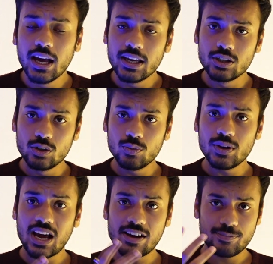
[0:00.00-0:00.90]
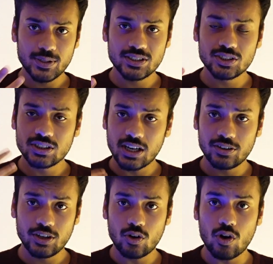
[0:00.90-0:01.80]
You will have precision
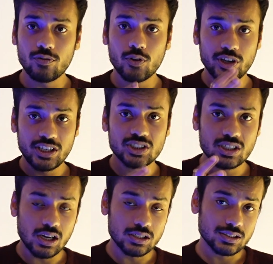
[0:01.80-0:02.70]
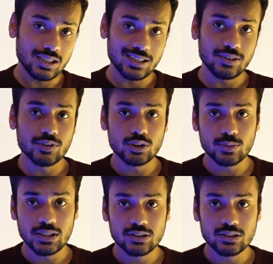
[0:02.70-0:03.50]
and recall for each class individually.